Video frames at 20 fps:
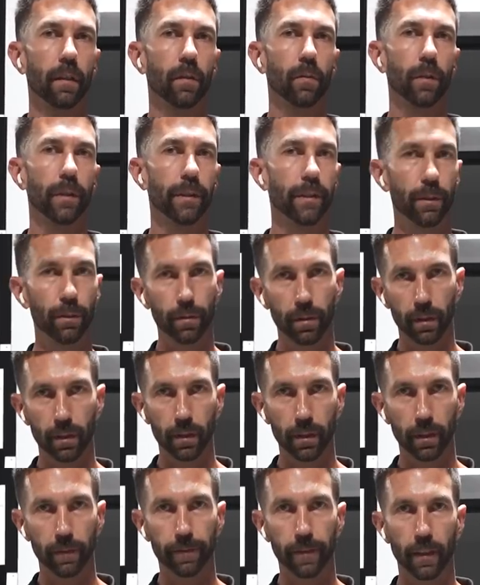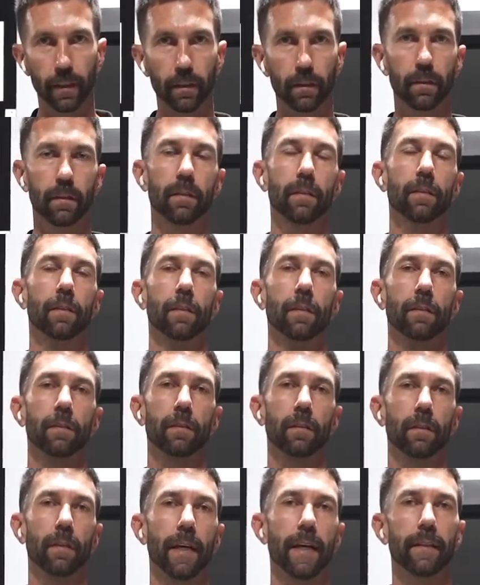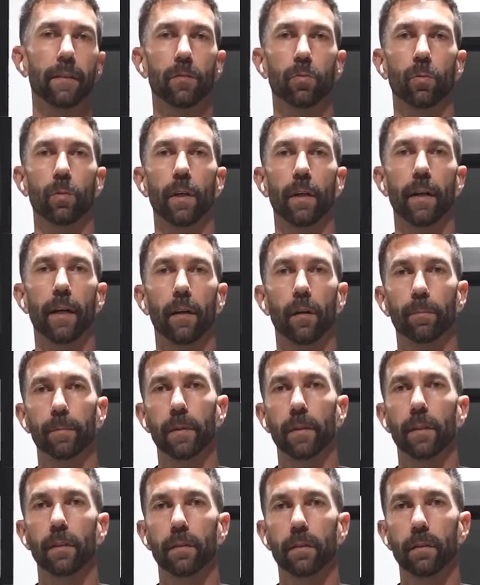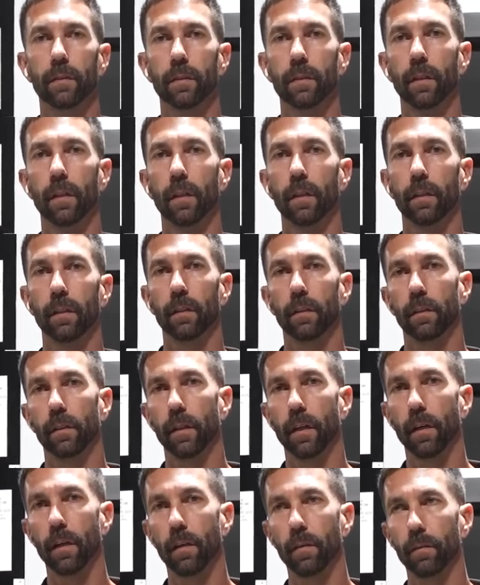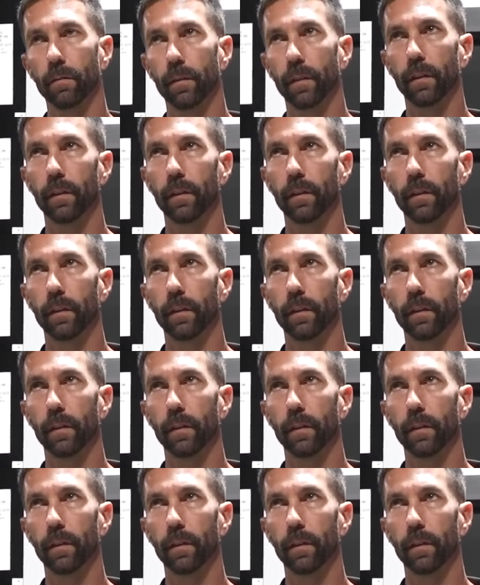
reduce the shift cuts, so that's what helped us, you know,